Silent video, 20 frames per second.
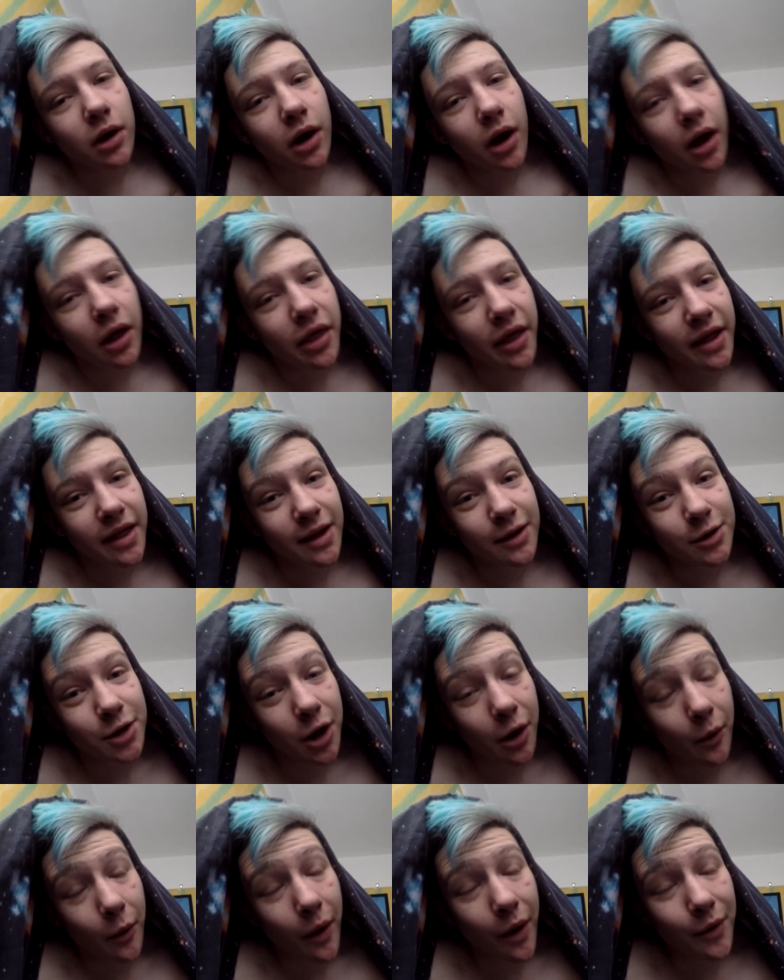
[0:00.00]
I think that's
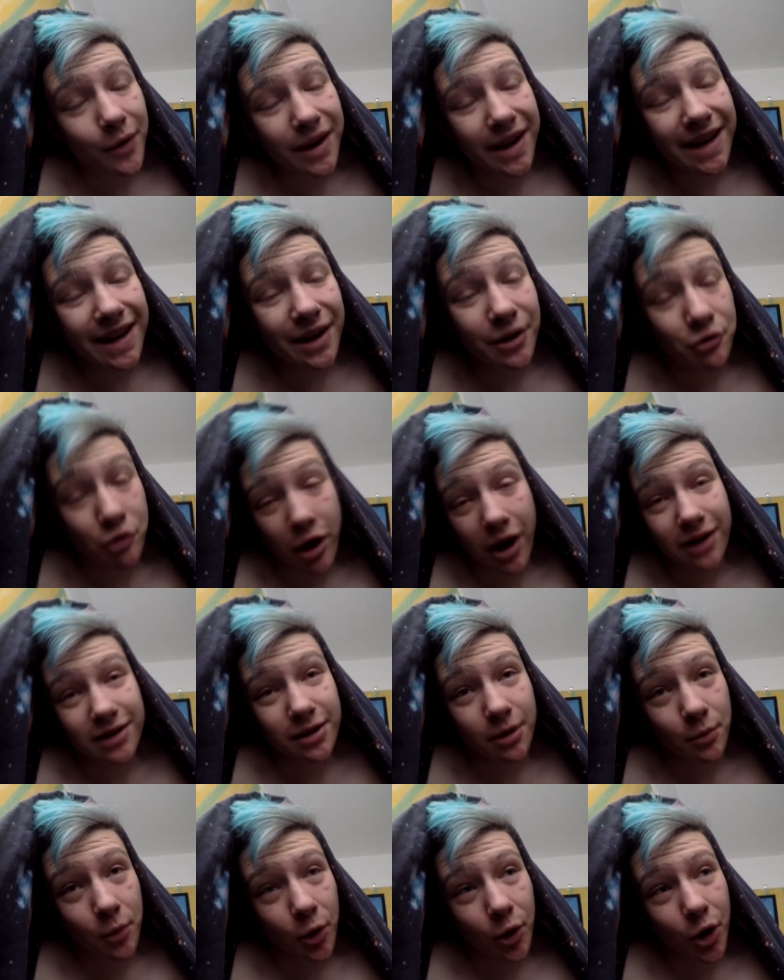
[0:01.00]
a well needed
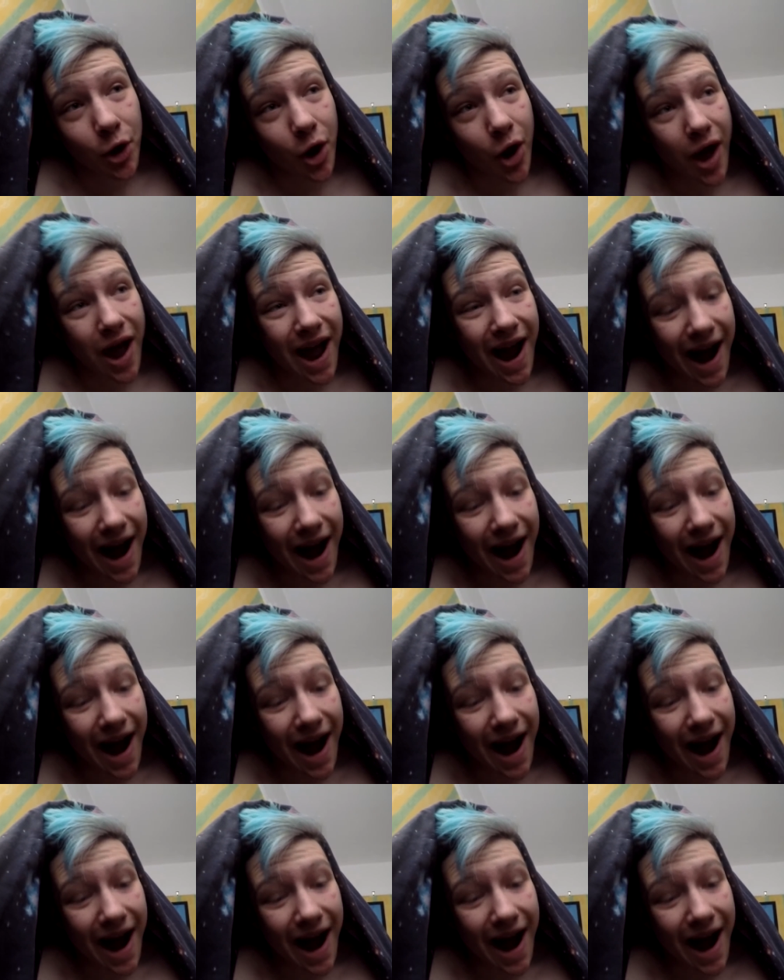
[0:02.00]
rest. I'm not gonna lie.